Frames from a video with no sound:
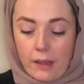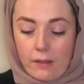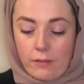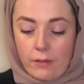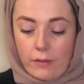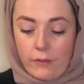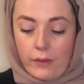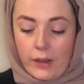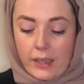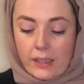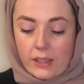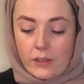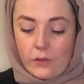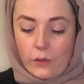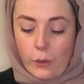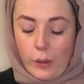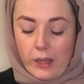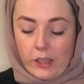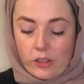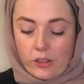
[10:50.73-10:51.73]
Reflective
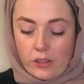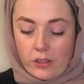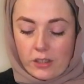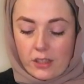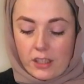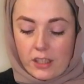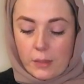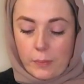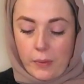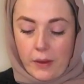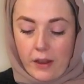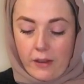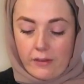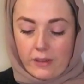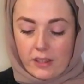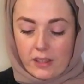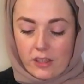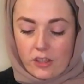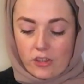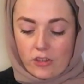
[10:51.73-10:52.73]
questions inspire
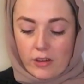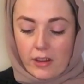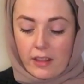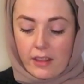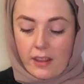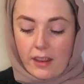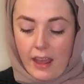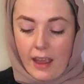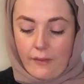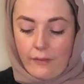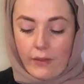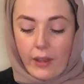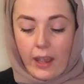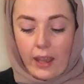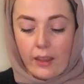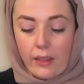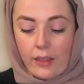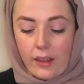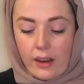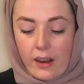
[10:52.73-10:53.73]
us to strengthen our
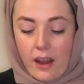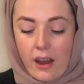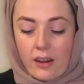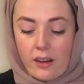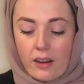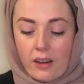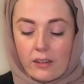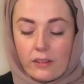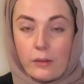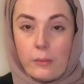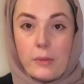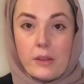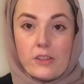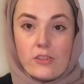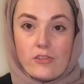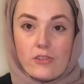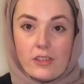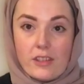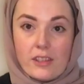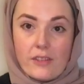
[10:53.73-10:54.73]
faith and unlock the
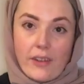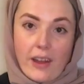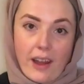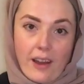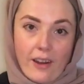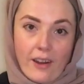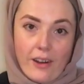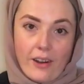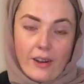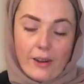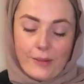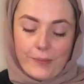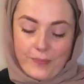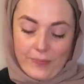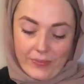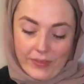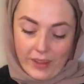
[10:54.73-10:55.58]
mysteries of our heart.